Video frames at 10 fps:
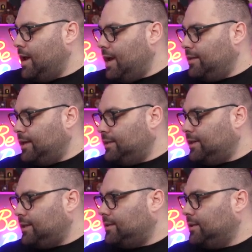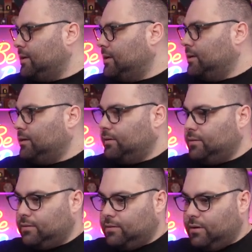and they just
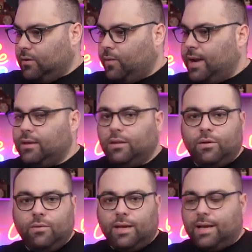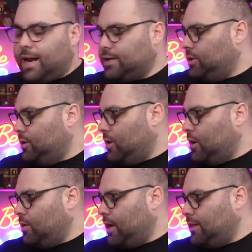went through the cracks, you
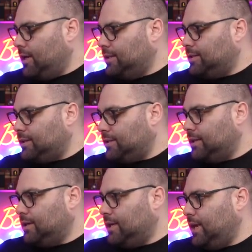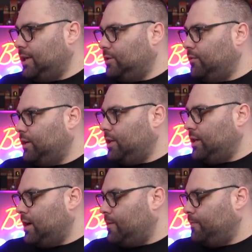know, and they just clicked over
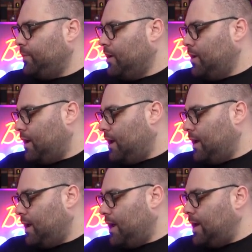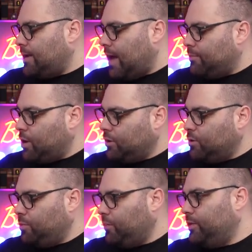here. And I'm going
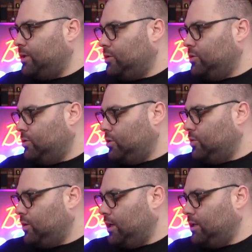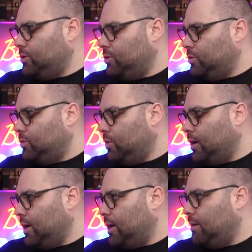to prove this to you into
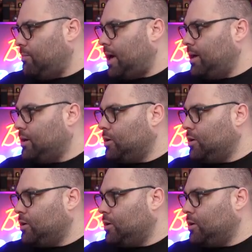my